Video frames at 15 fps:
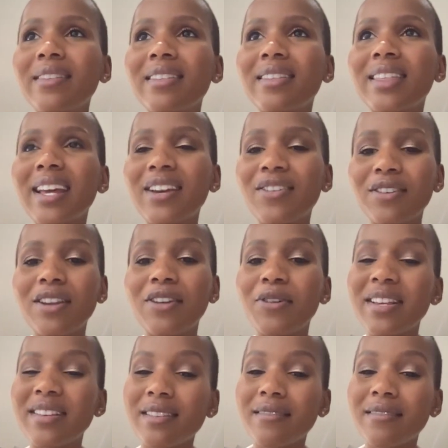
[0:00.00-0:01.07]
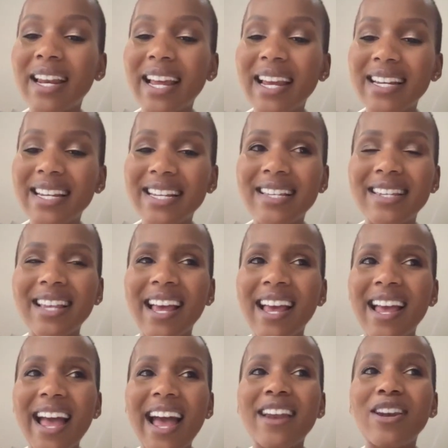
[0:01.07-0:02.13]
the rest of the ladies
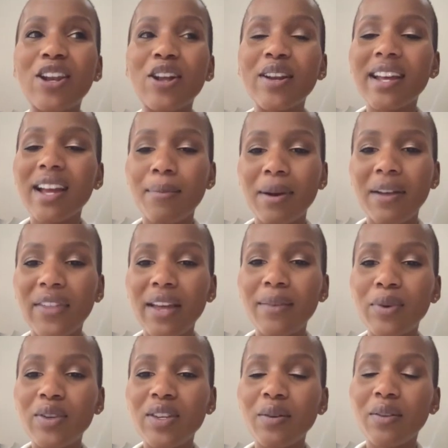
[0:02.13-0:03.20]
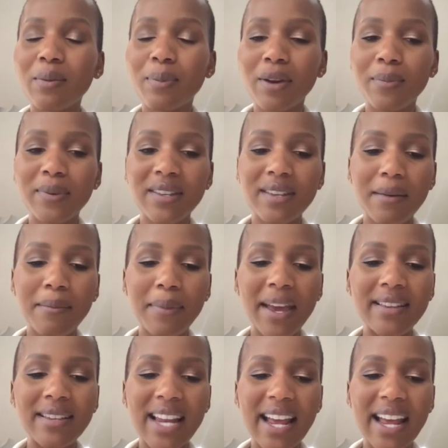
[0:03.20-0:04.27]
and learning about their beauty with the purpose
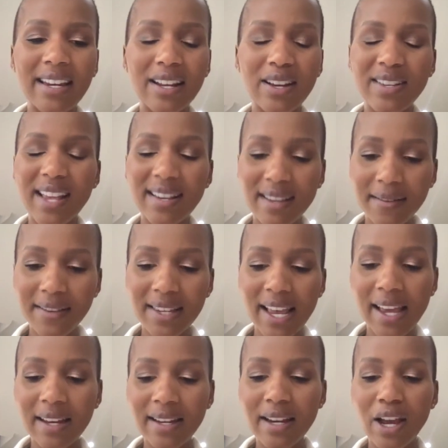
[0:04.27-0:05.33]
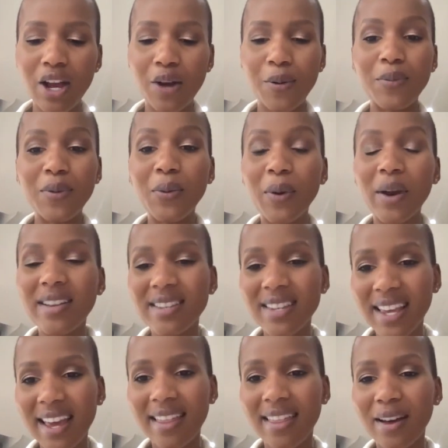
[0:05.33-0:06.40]
campaigns. And because as I've said, when we work
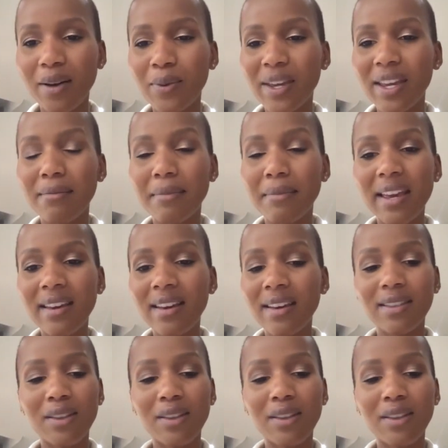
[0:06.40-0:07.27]
together, we can make